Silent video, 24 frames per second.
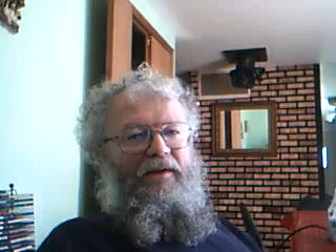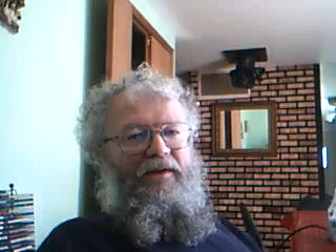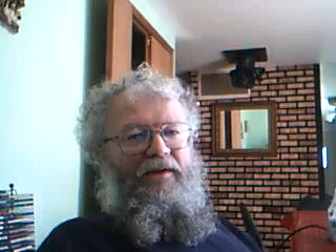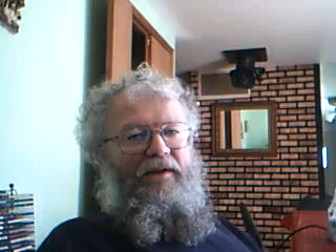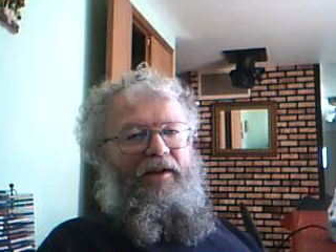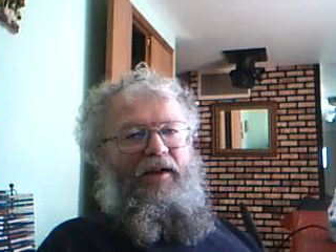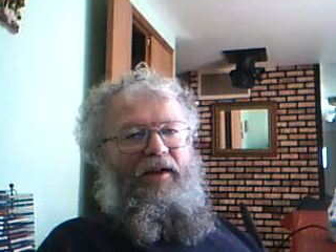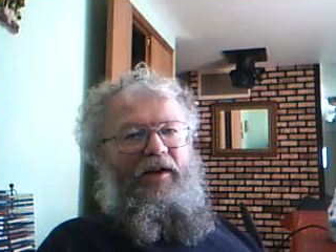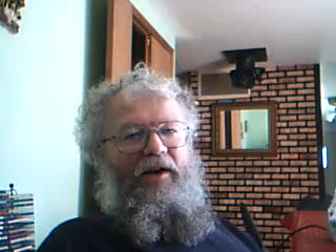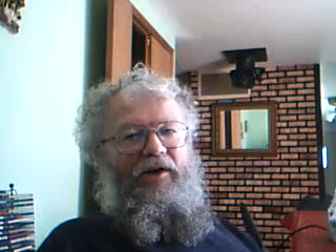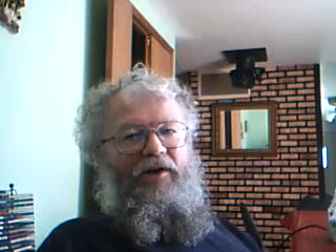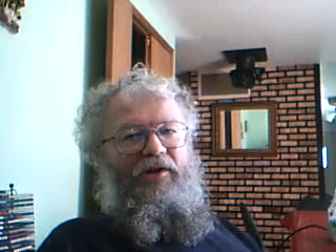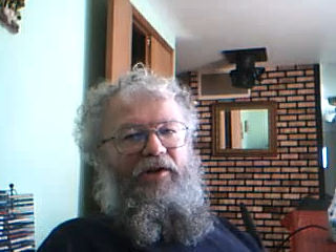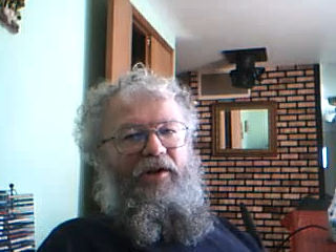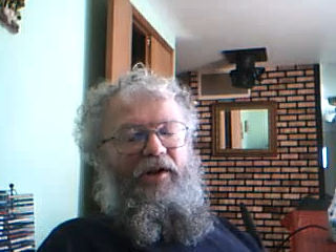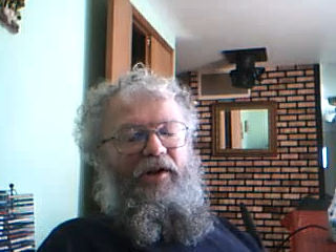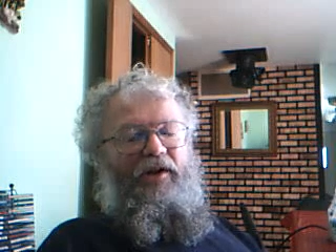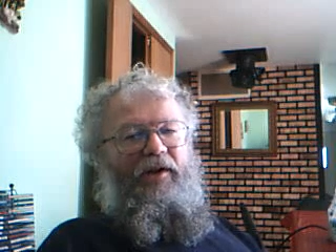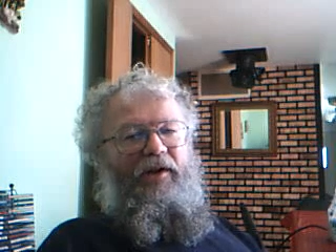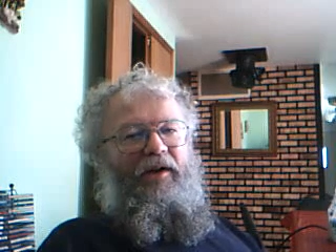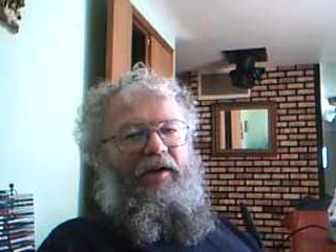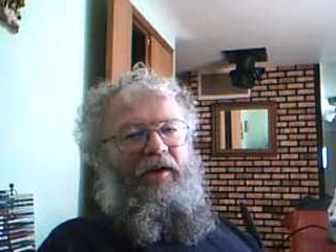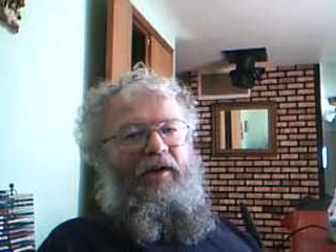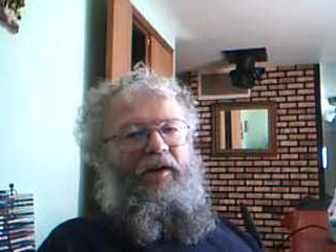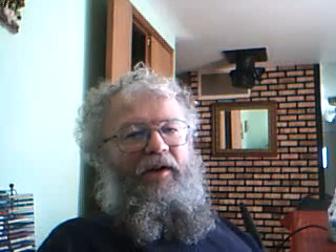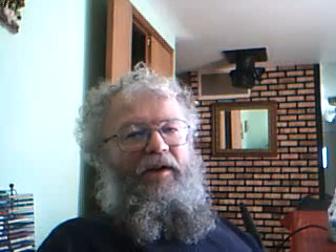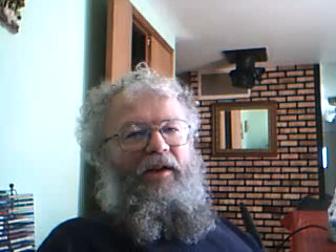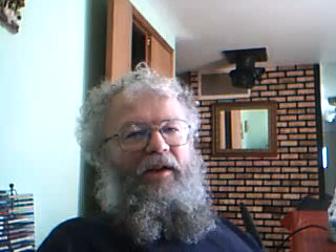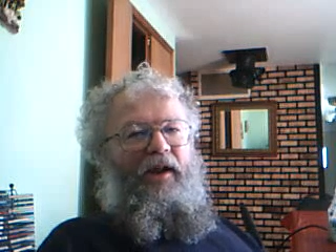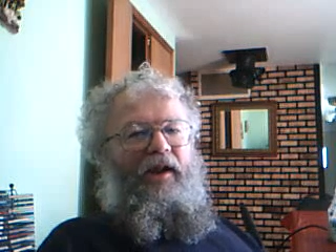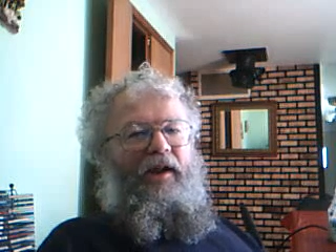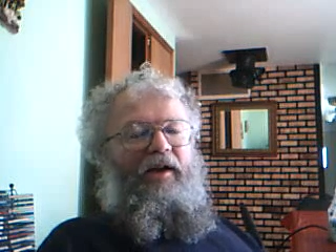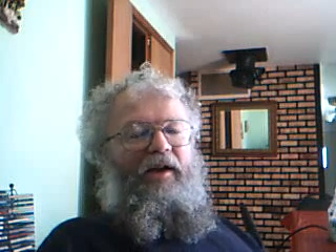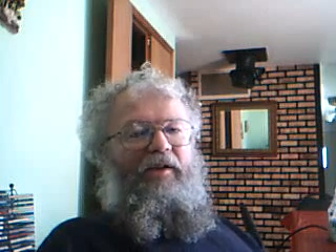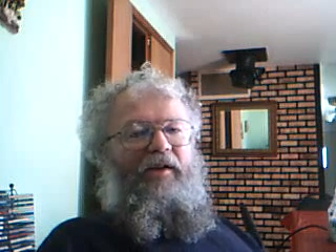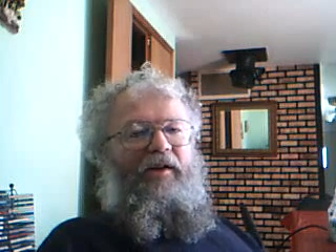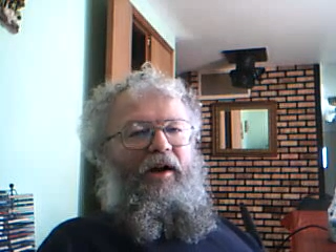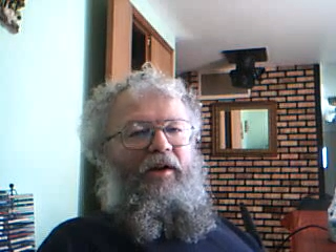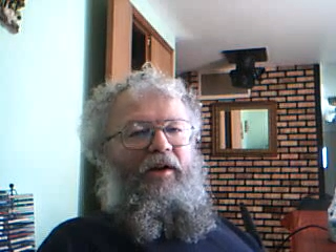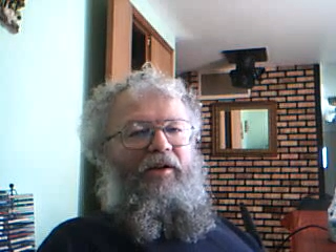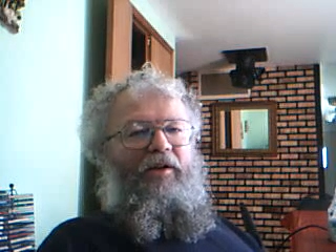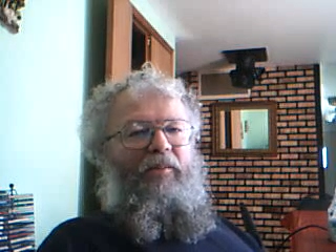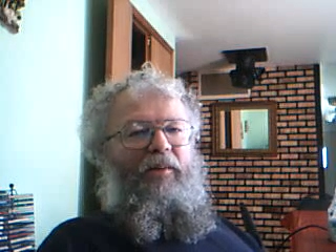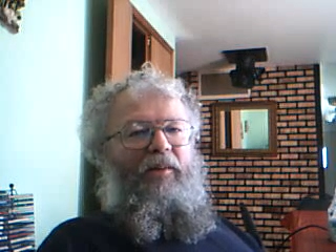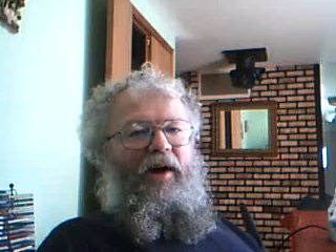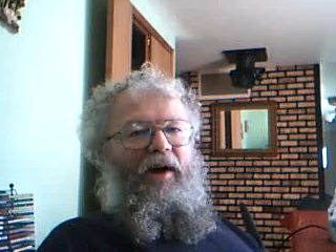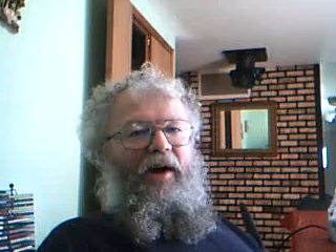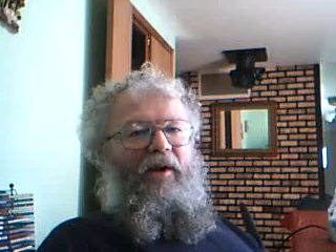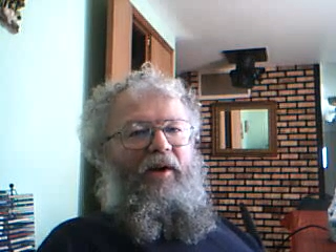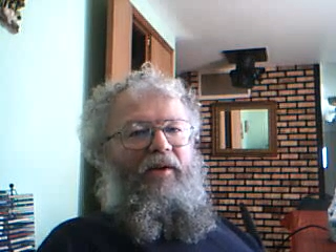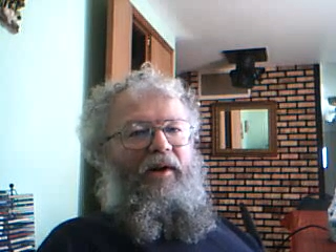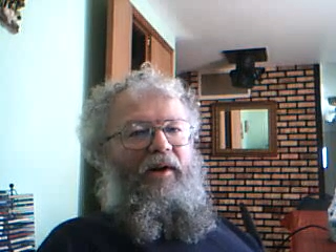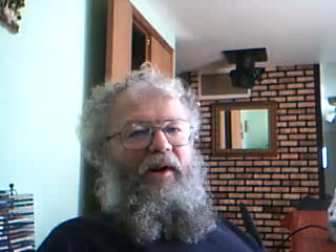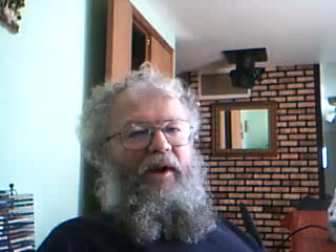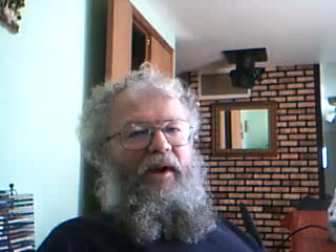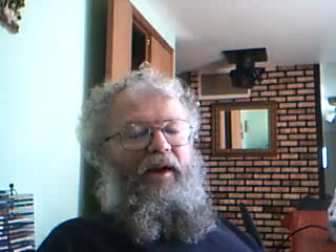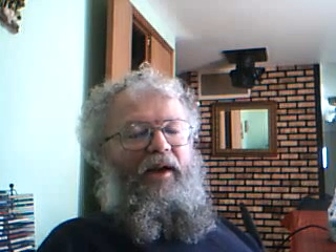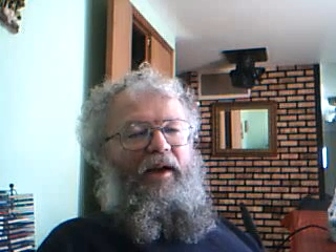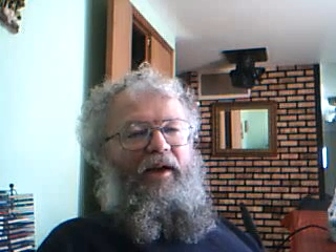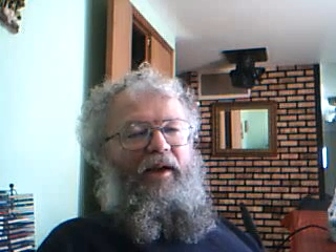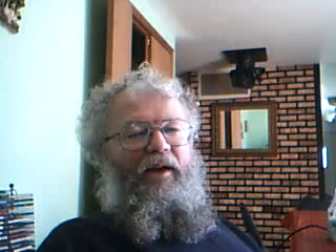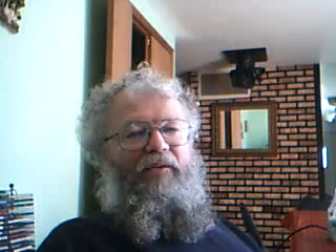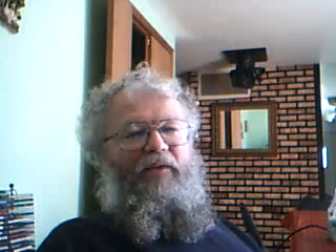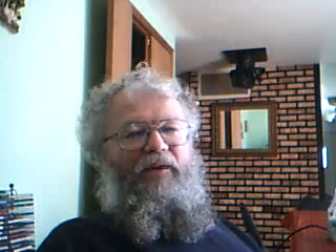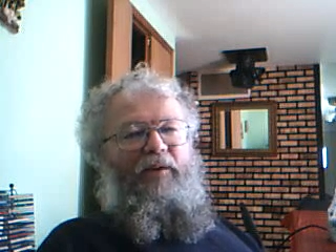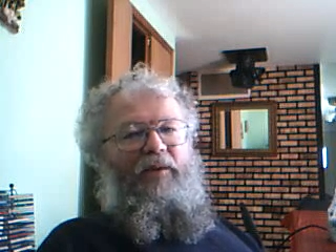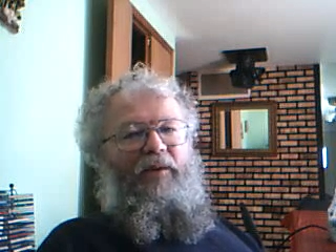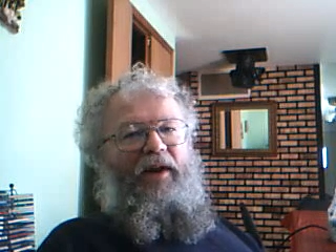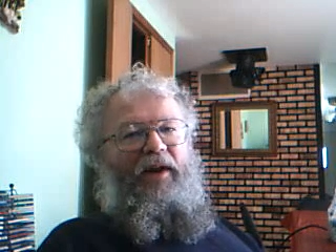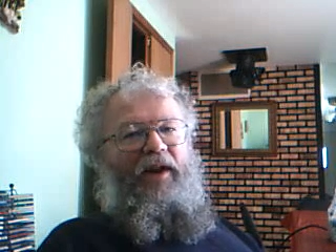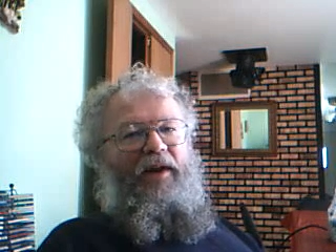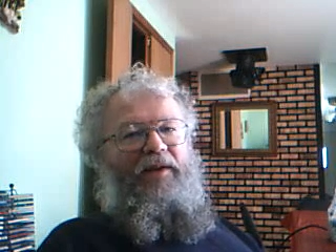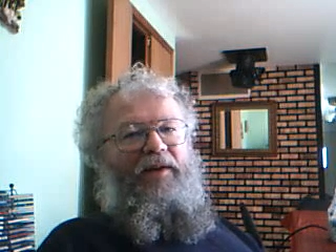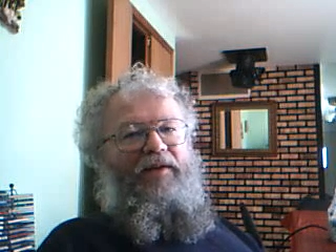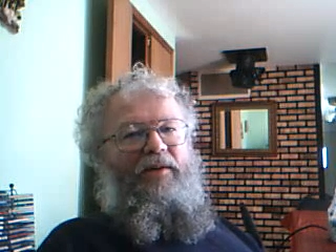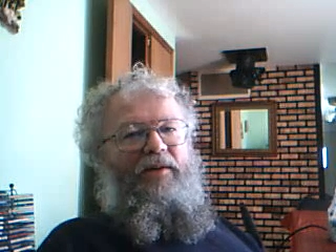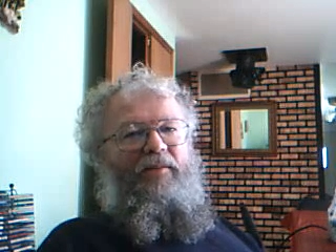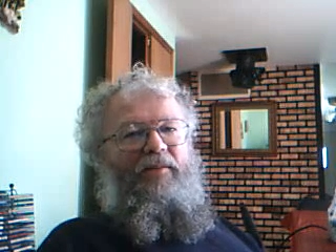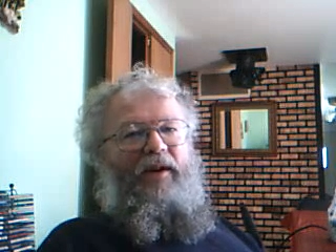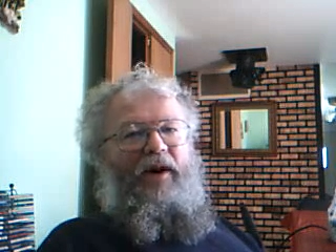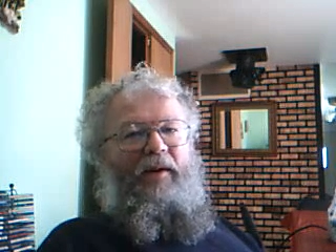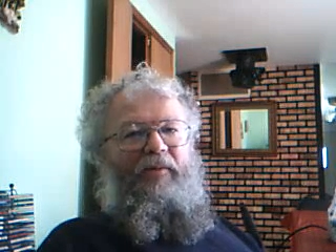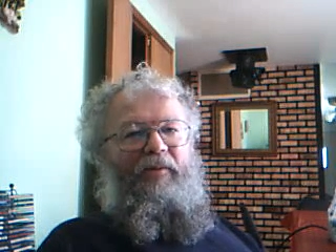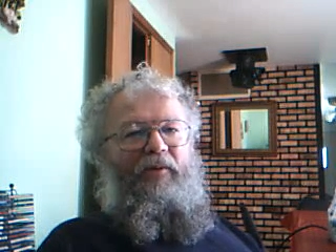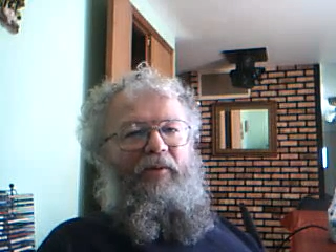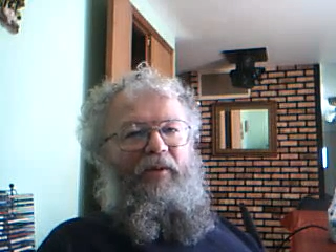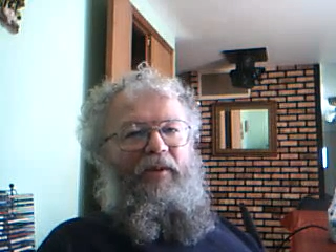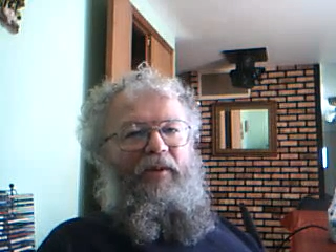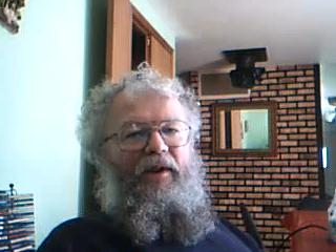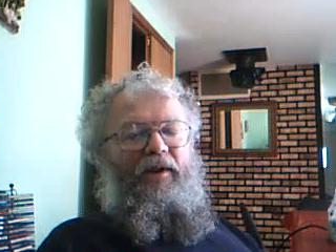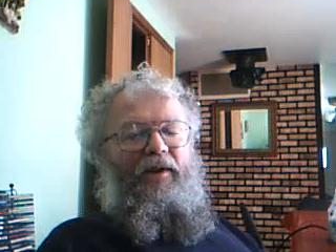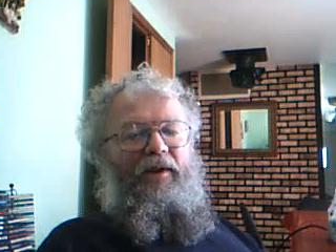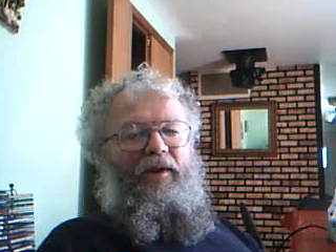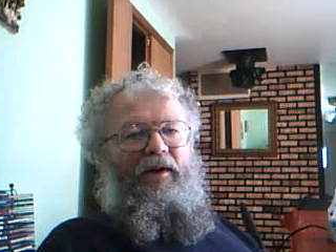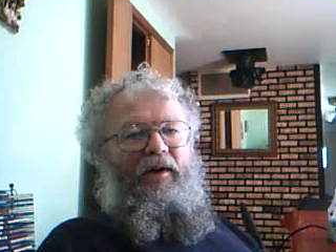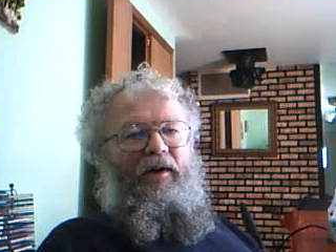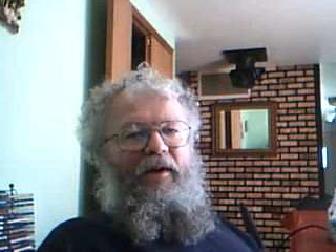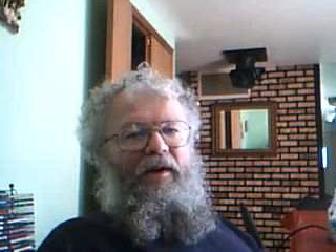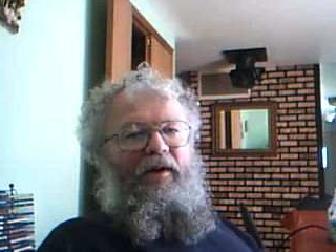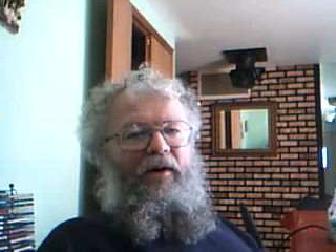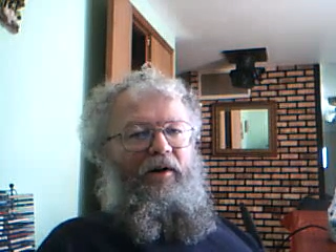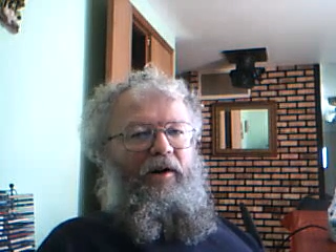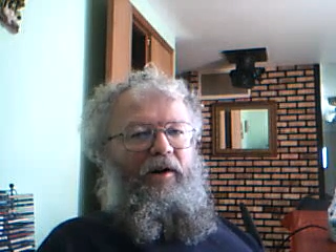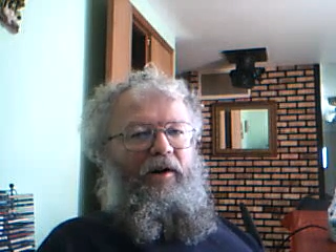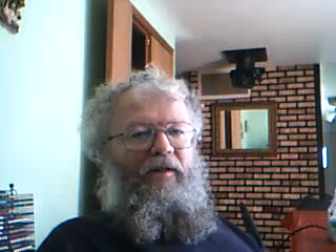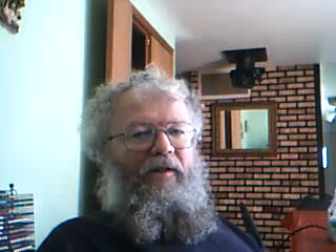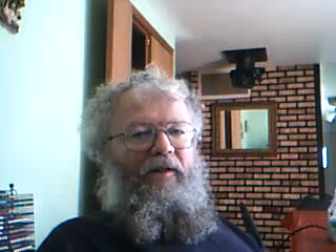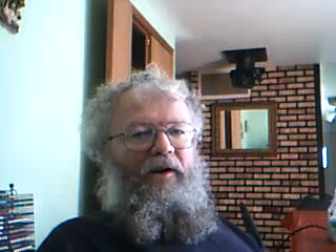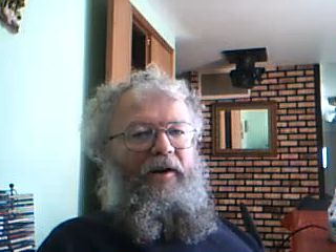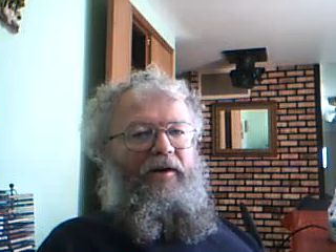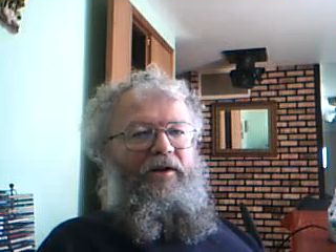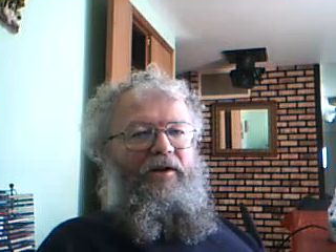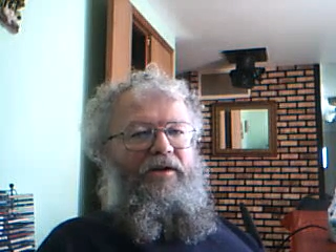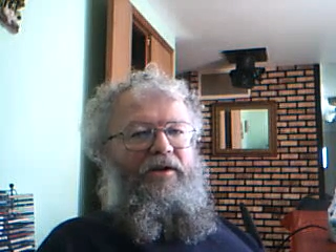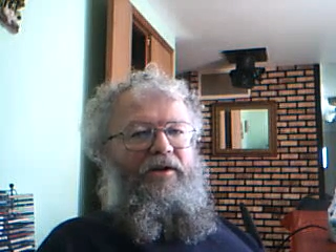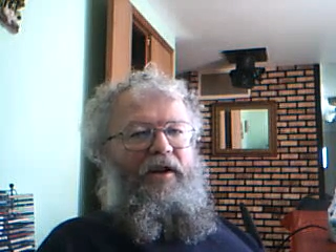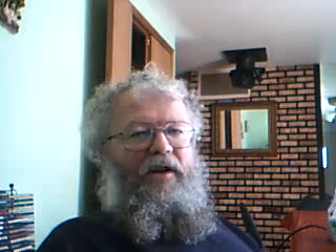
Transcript: installation like I talked about, and if anybody has any problems with it or anything,